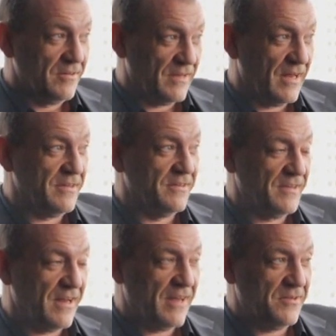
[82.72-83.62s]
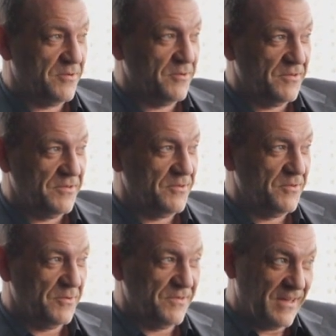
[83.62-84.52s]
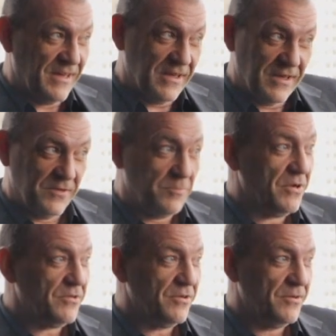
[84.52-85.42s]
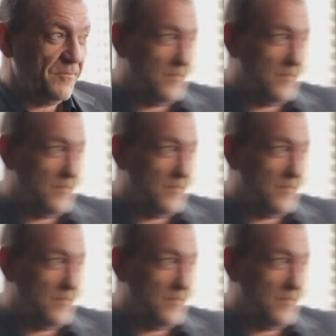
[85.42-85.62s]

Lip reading: does that add to his thinking and his pressure?